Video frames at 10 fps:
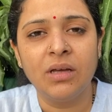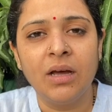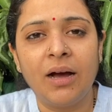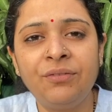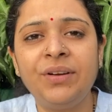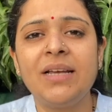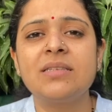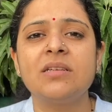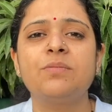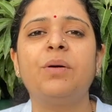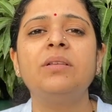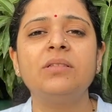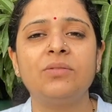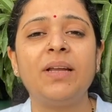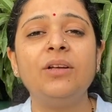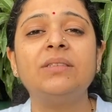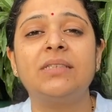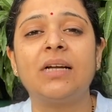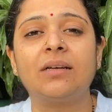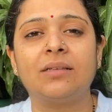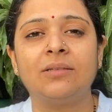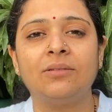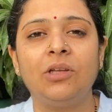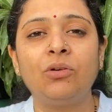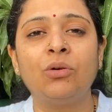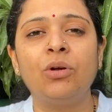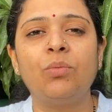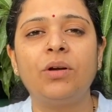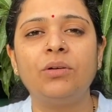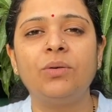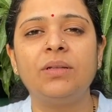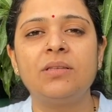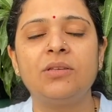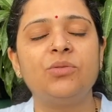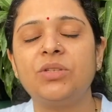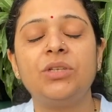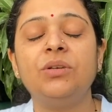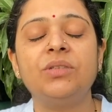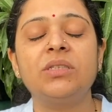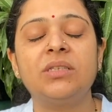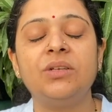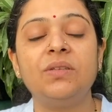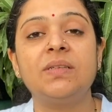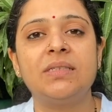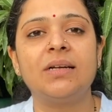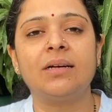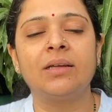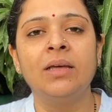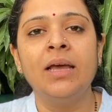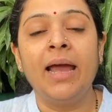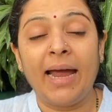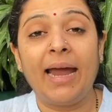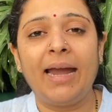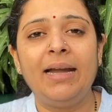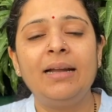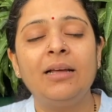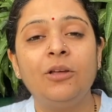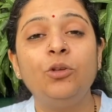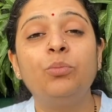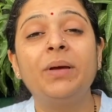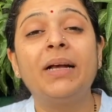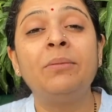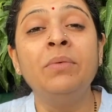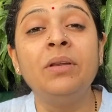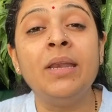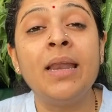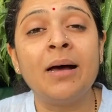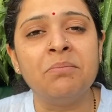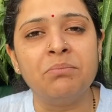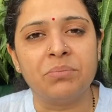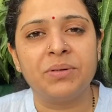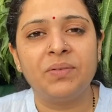A freeze response is when you're stuck. You don't know what to do in the situation, you're just stuck and you become numb.